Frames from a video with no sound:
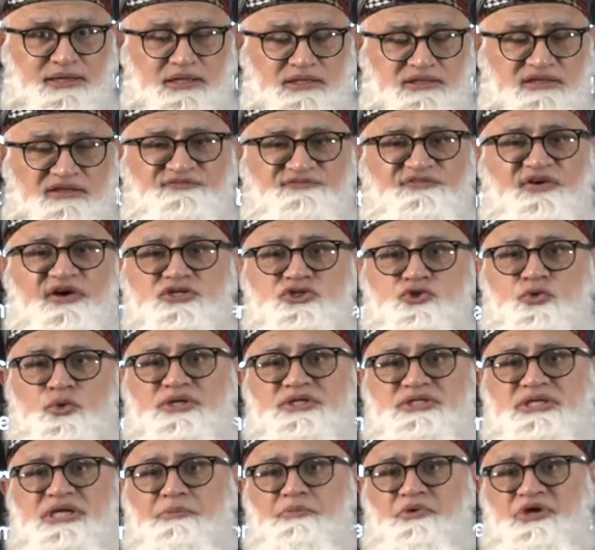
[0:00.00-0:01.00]
The first
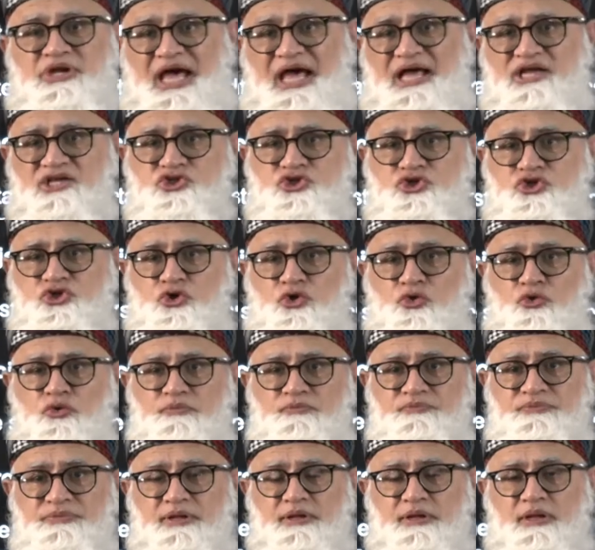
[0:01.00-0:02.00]
question I'm going to ask you,
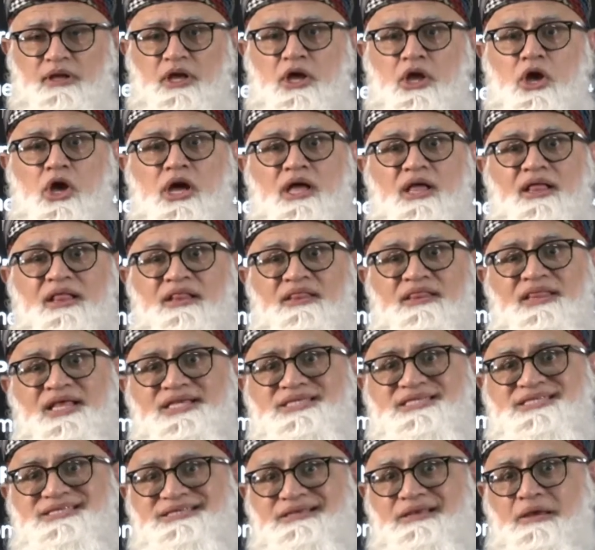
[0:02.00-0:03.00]

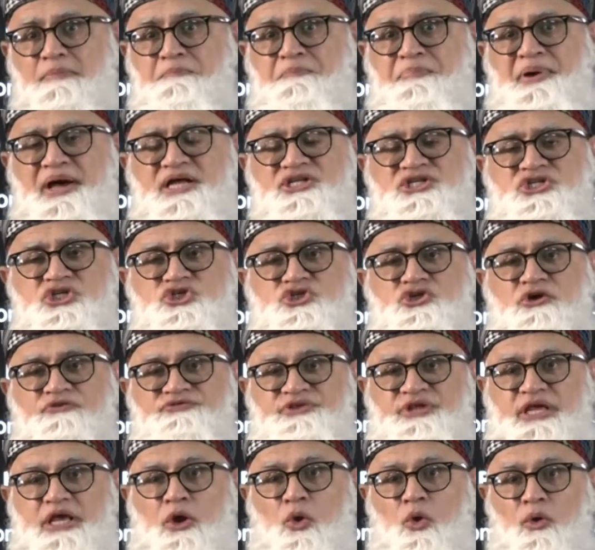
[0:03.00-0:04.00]
this purchase of
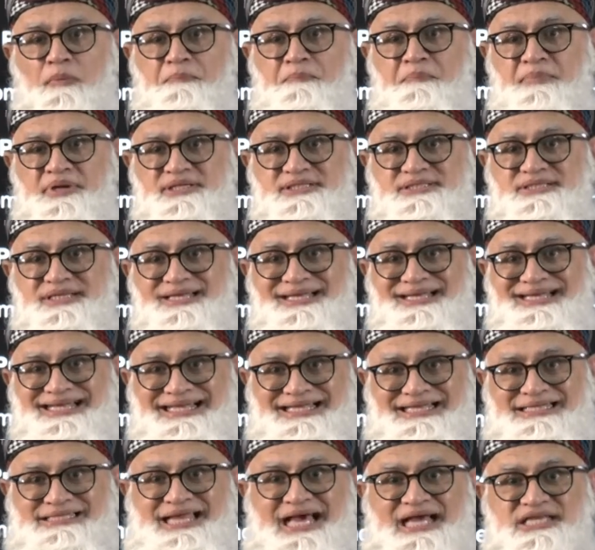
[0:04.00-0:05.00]
the equipment,
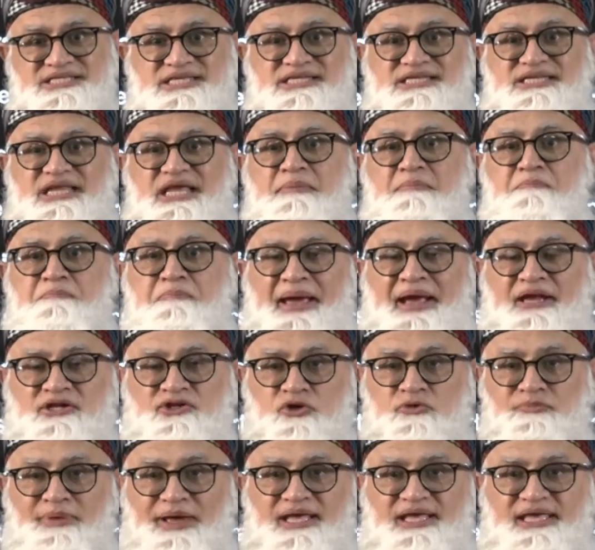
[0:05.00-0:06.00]
does it impact
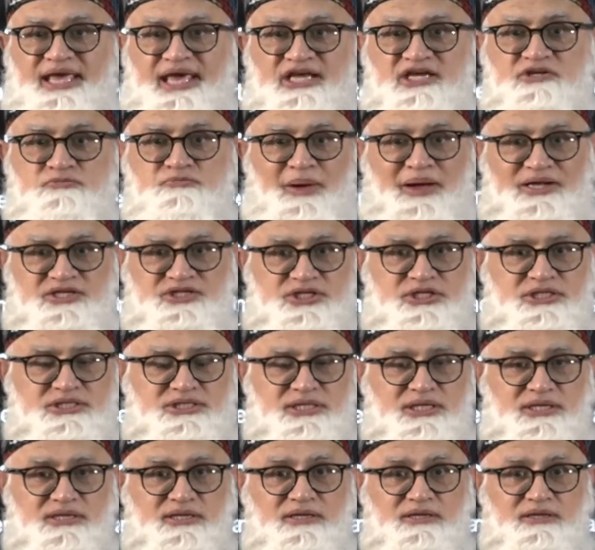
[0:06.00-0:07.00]
on my cash budget?
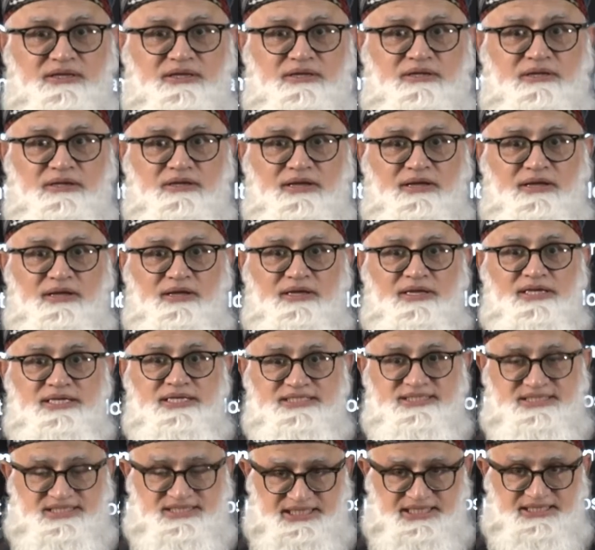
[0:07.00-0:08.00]

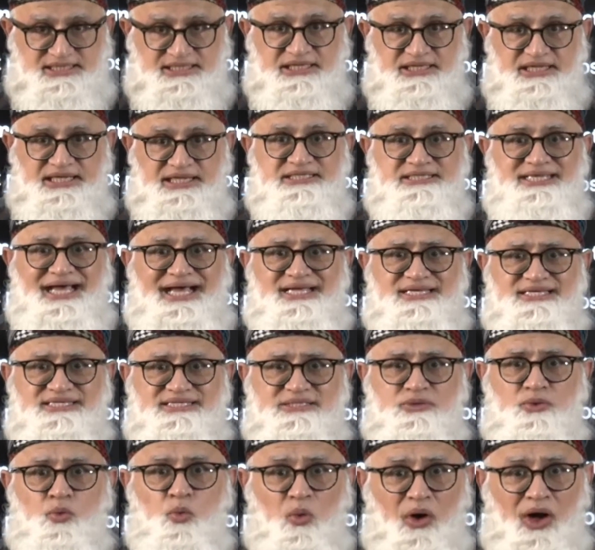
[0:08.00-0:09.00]
Certainly it does.
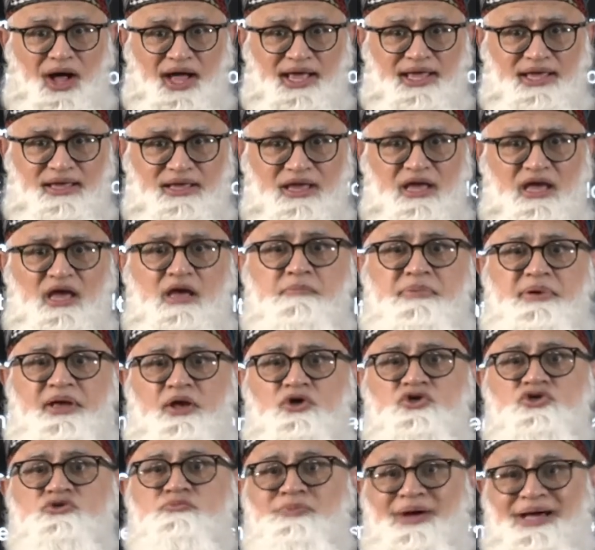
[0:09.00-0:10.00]
Why?
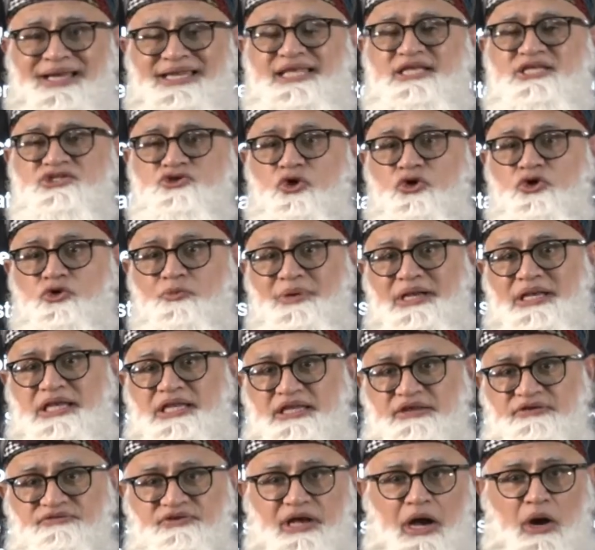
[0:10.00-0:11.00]
Because money is going to be
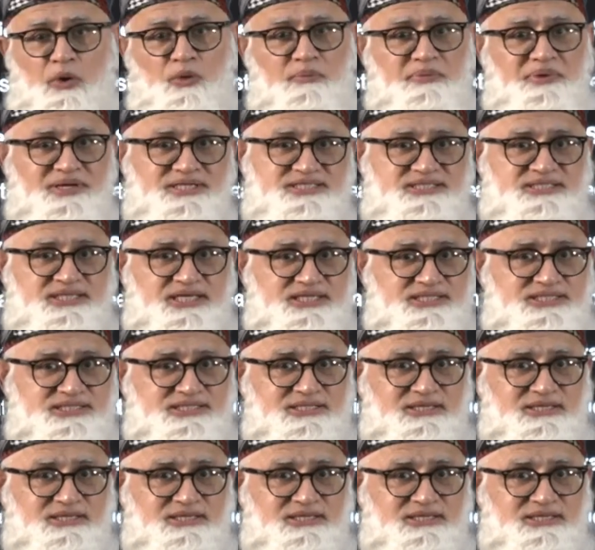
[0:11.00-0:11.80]
leaving our business.